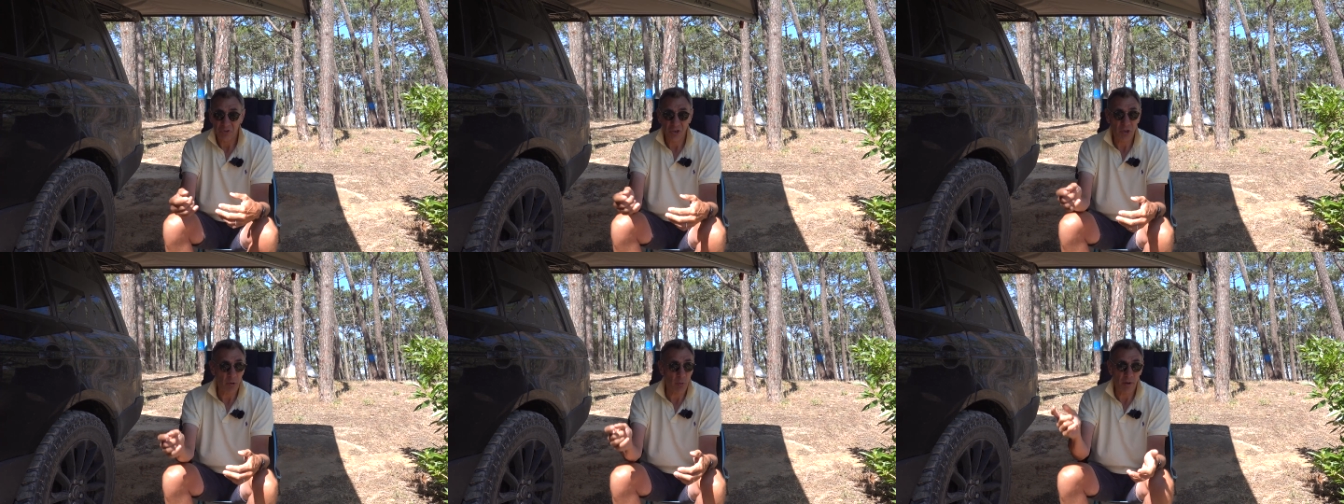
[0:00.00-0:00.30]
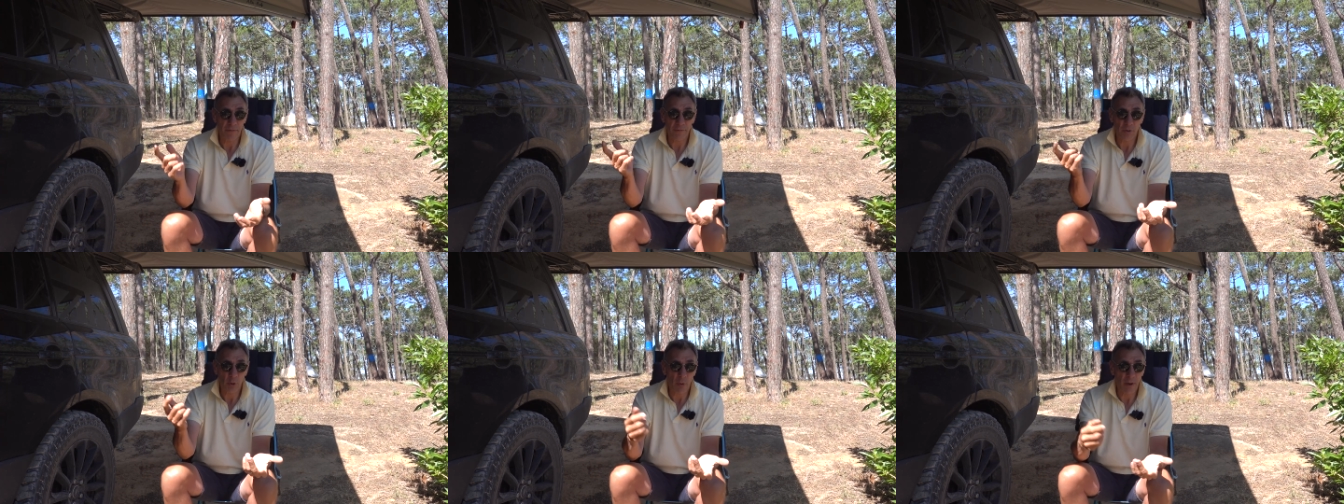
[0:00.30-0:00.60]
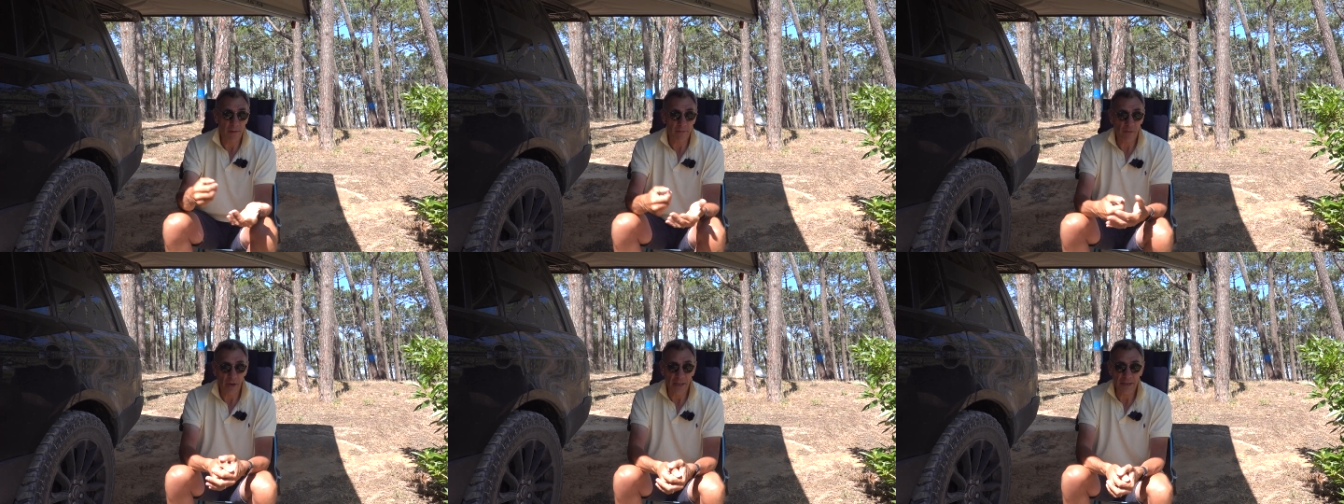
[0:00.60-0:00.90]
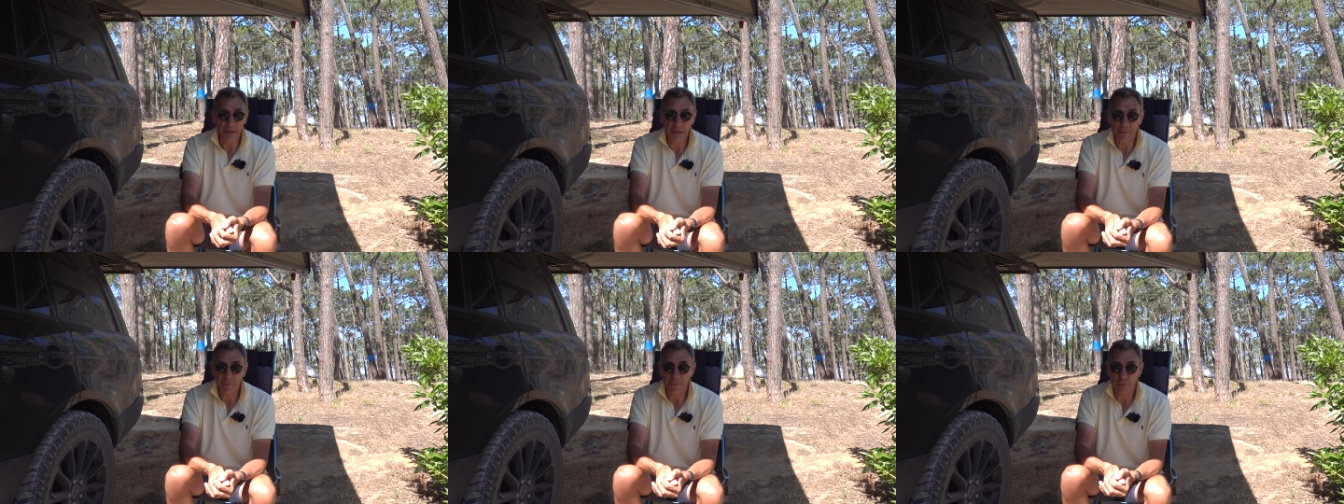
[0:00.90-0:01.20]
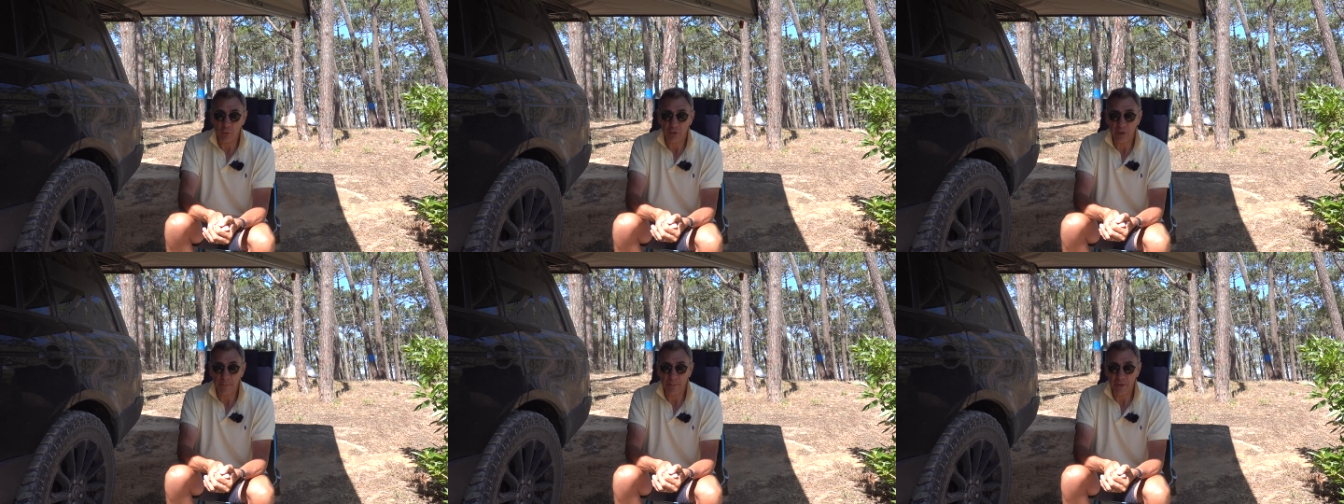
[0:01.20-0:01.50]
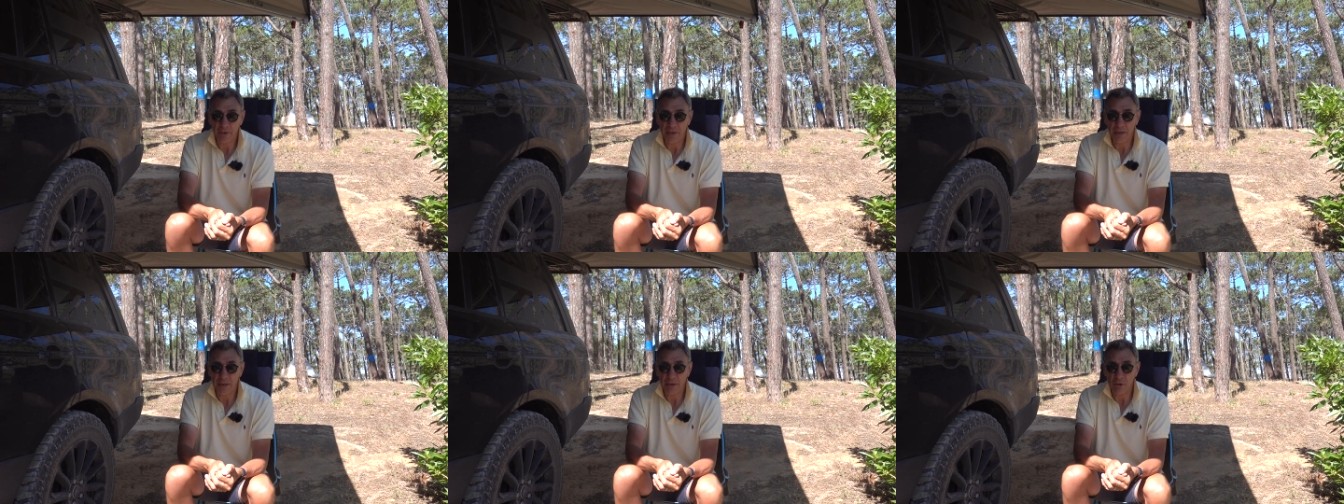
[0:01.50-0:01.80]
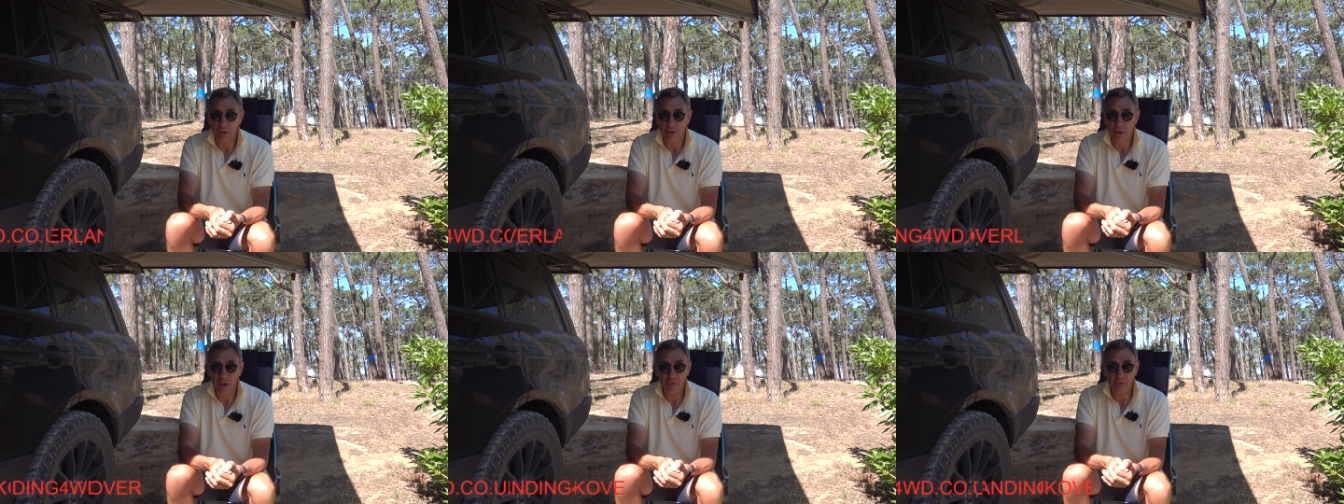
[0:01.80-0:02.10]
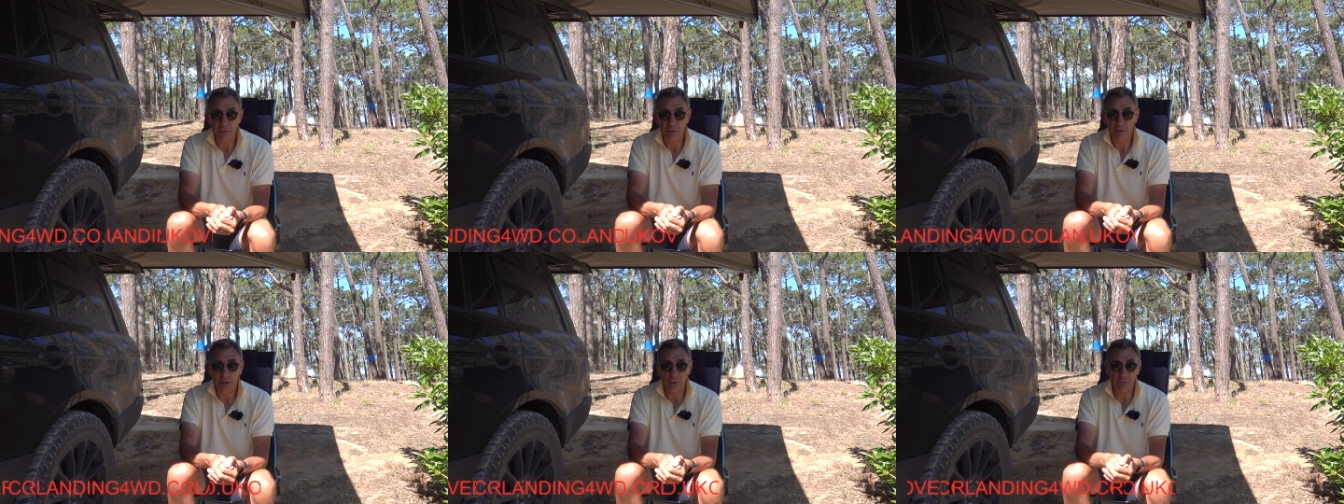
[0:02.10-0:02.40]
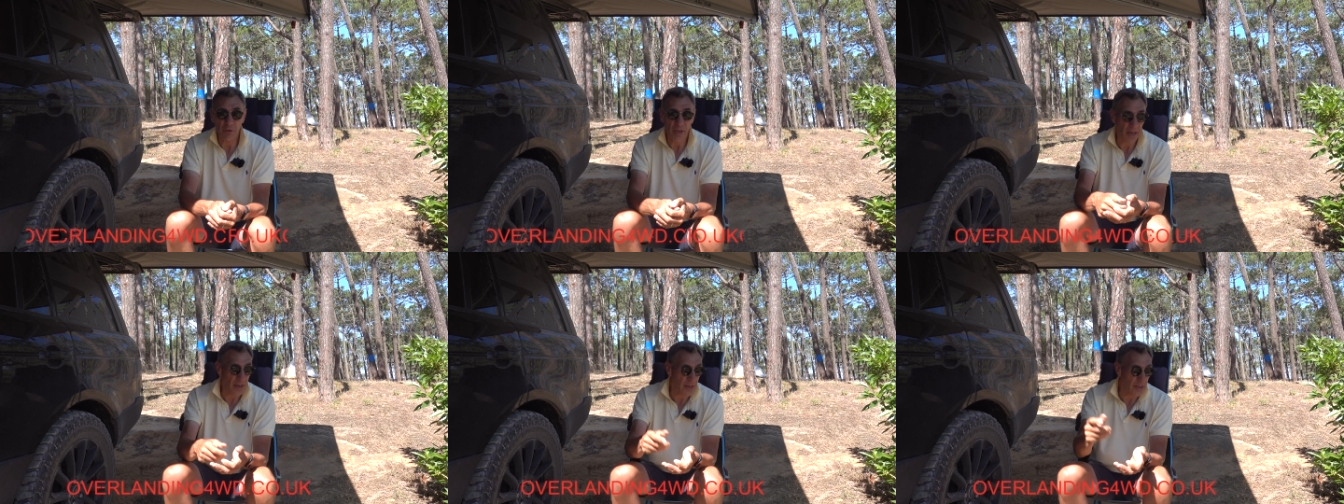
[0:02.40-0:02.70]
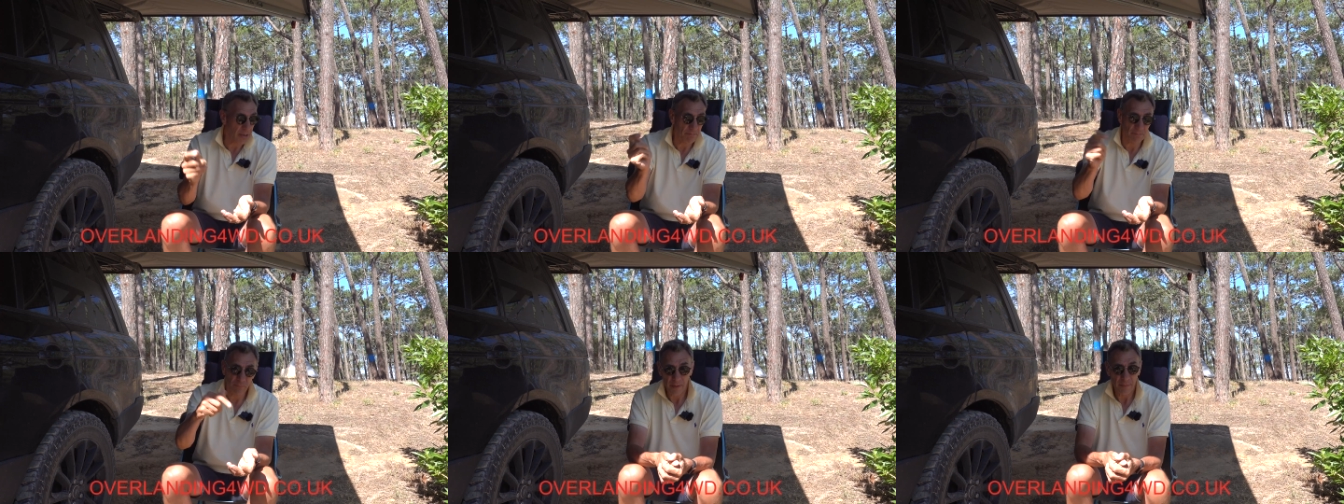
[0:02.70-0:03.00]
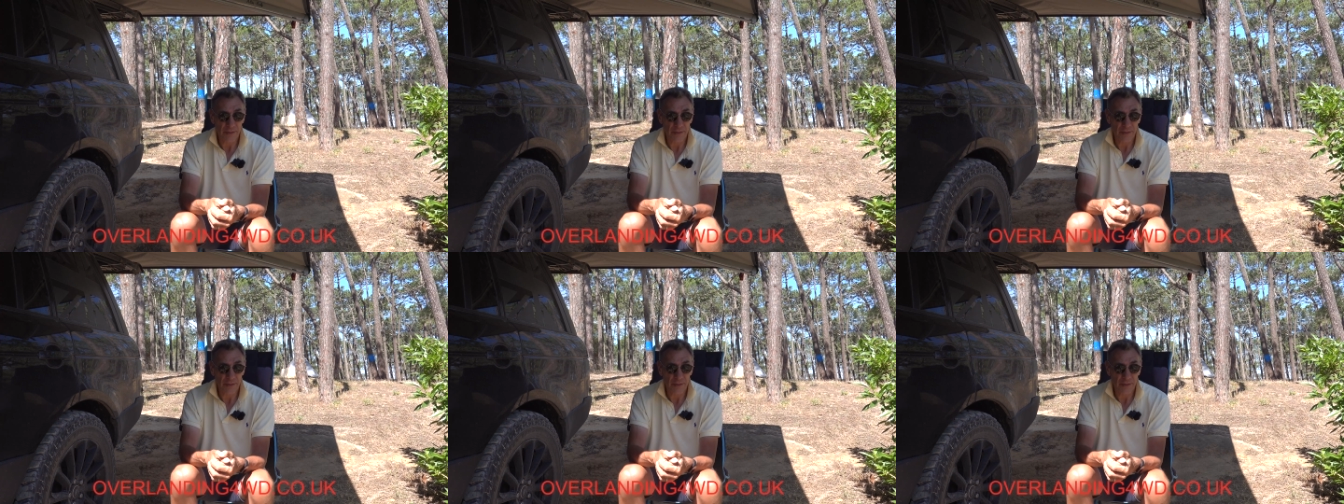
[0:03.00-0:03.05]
go over to overlanding4wd.co.uk.